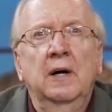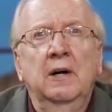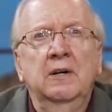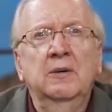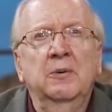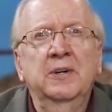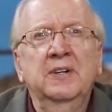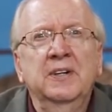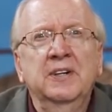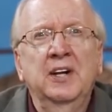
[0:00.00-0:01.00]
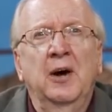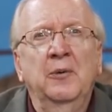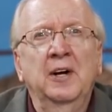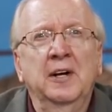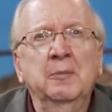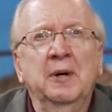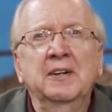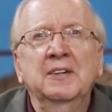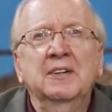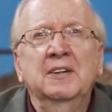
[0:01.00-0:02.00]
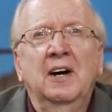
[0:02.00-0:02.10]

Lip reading: Not really, but,